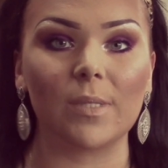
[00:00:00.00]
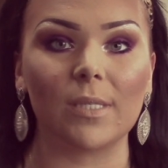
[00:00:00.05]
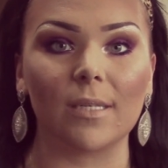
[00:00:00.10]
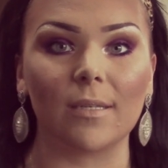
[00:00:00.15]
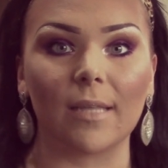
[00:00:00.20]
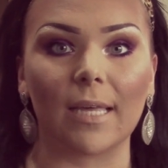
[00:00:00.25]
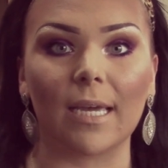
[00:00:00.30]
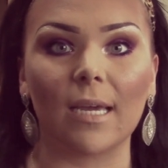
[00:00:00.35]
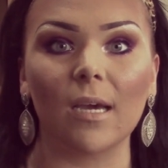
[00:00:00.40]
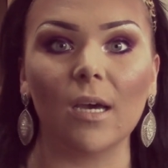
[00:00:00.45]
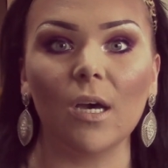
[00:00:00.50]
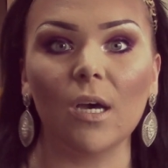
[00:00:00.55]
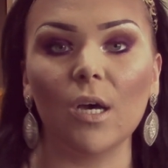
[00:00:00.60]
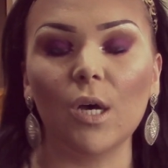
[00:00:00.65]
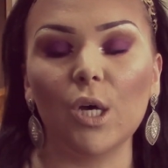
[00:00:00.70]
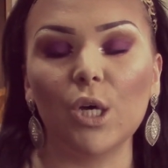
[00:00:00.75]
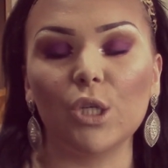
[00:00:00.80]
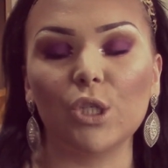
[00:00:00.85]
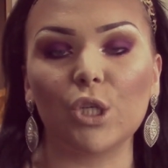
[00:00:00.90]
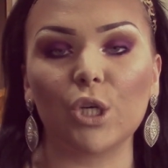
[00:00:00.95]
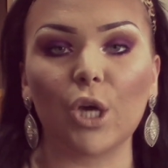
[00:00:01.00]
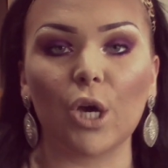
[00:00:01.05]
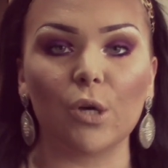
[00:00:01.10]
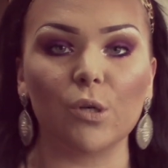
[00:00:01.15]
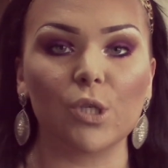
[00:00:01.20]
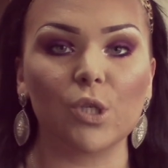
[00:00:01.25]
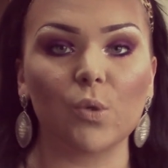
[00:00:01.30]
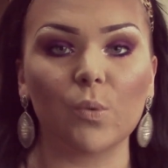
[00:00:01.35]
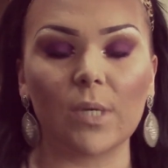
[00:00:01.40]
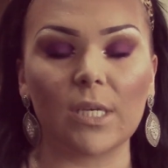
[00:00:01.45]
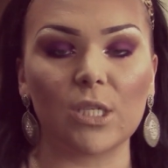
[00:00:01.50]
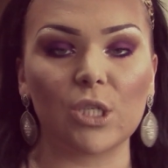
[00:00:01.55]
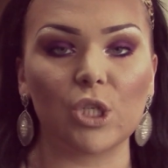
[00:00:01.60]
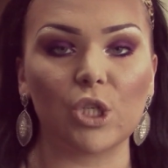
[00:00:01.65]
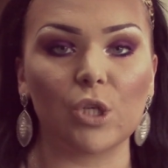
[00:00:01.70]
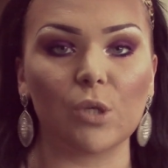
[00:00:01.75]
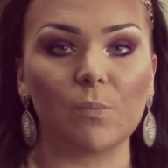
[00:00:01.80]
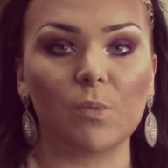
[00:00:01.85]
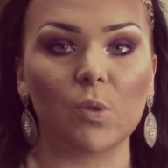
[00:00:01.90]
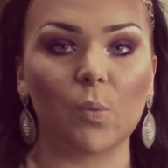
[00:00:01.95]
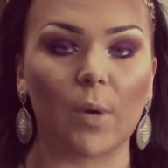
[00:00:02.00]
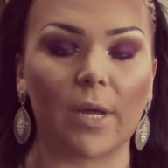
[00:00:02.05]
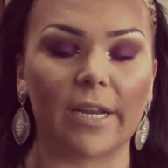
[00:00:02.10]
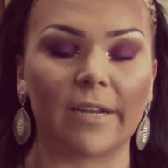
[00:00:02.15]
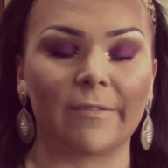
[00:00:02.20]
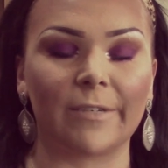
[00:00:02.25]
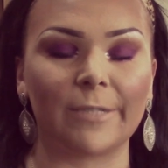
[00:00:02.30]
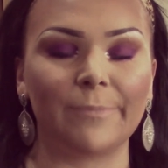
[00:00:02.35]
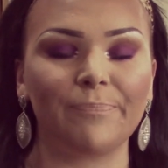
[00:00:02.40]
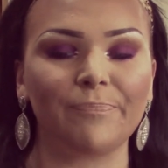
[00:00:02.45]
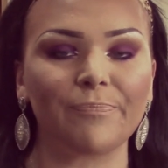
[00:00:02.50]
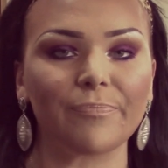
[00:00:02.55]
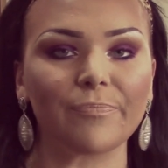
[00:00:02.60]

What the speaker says: the like to-go squeeze tubes, whatever.